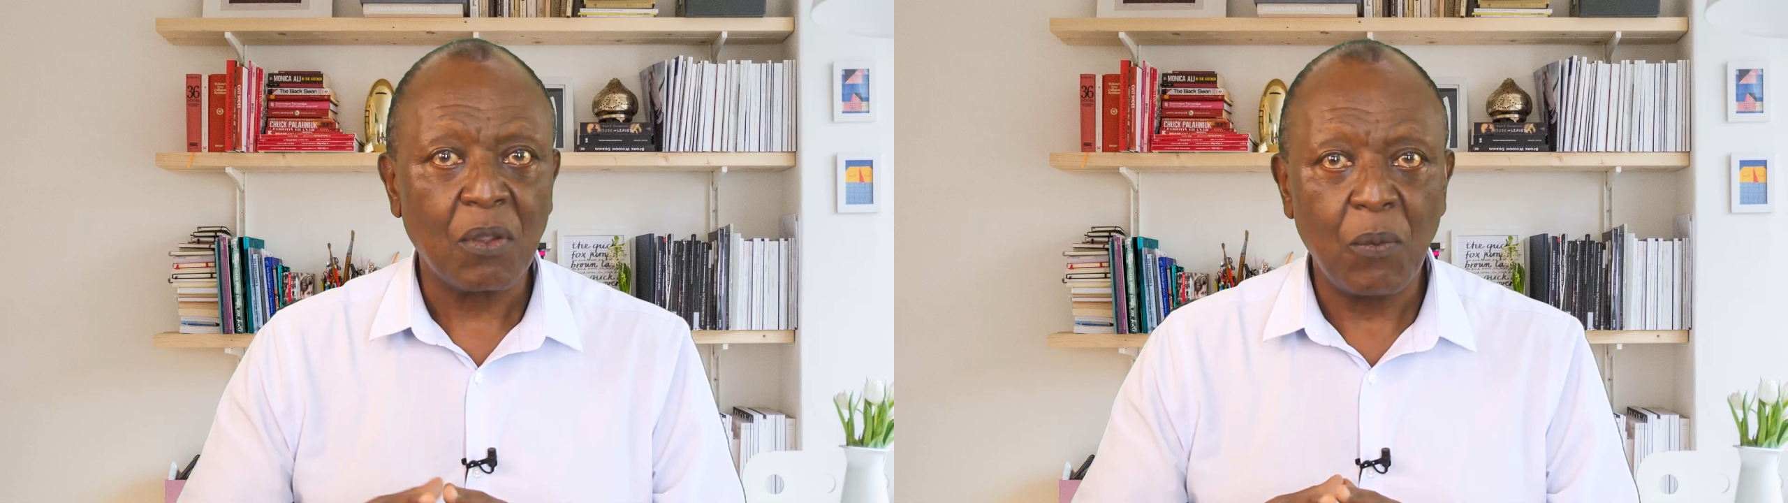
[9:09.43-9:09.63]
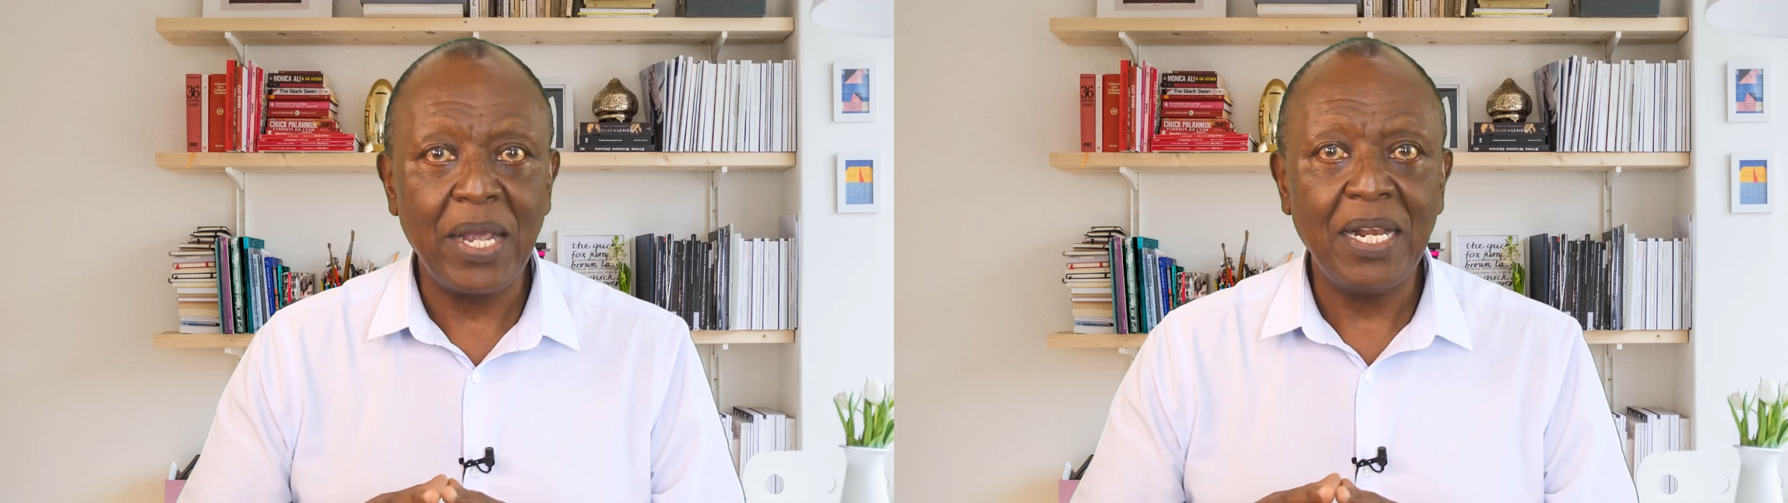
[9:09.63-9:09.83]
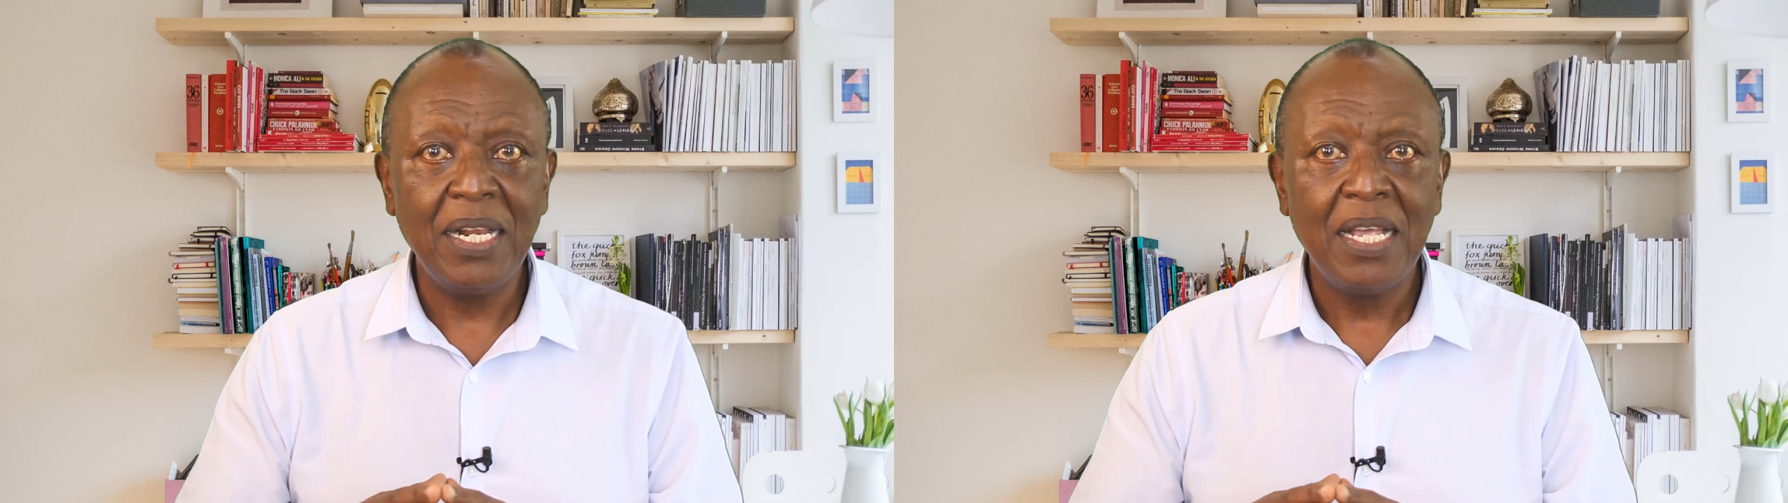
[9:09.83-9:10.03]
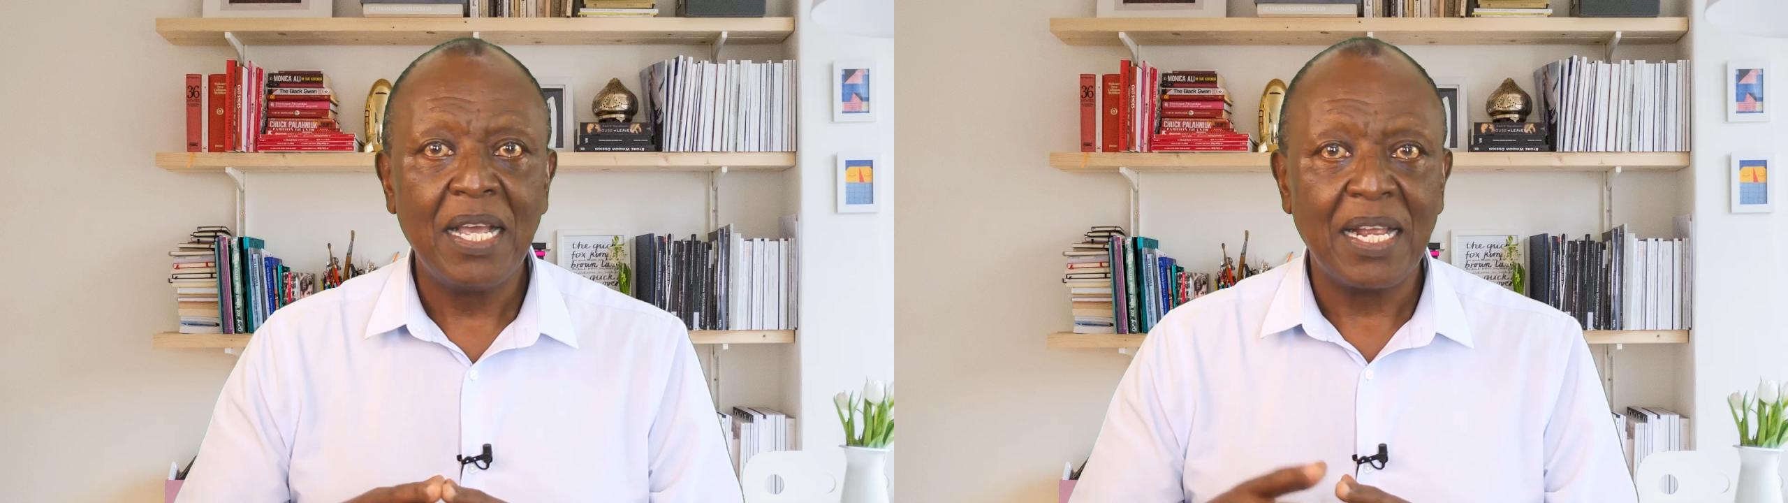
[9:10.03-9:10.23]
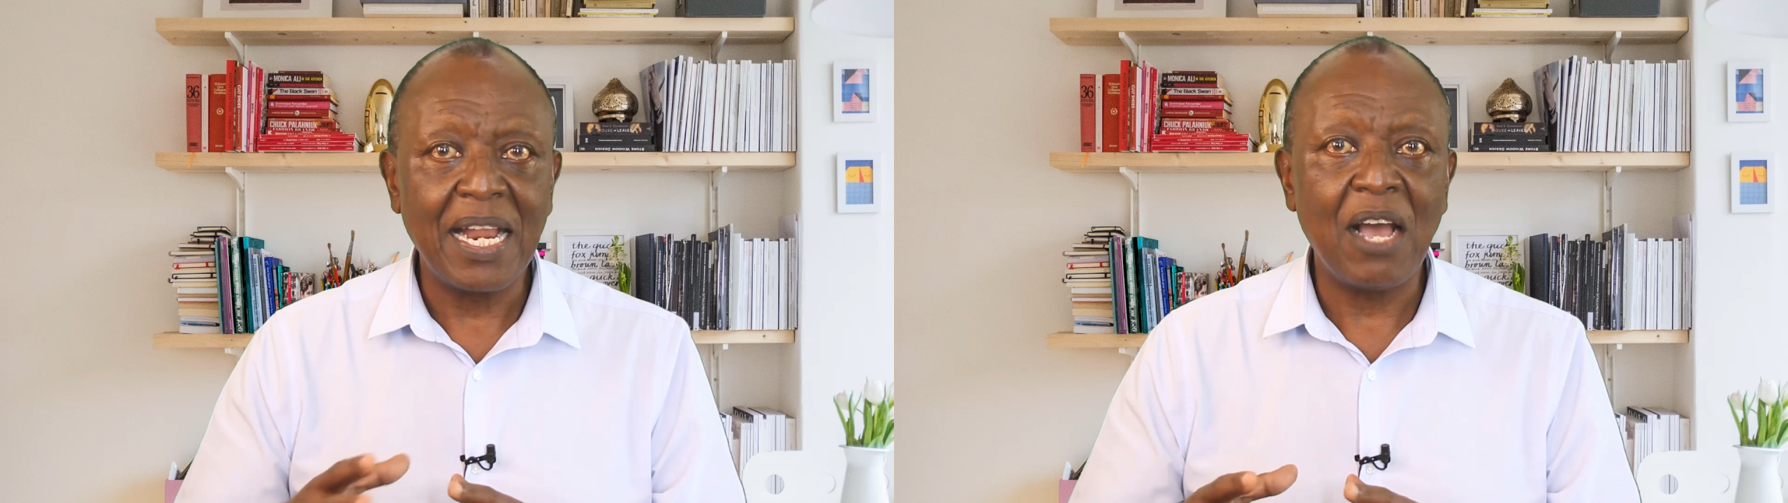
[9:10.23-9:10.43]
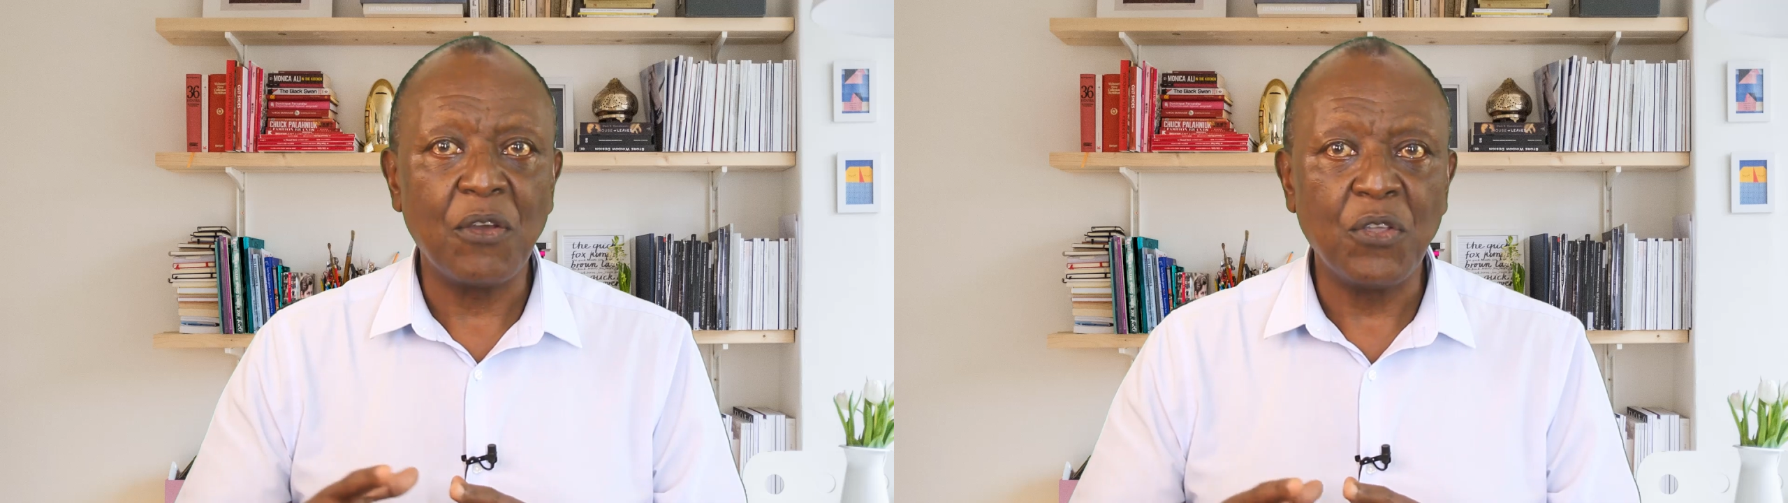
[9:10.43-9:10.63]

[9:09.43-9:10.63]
Well, now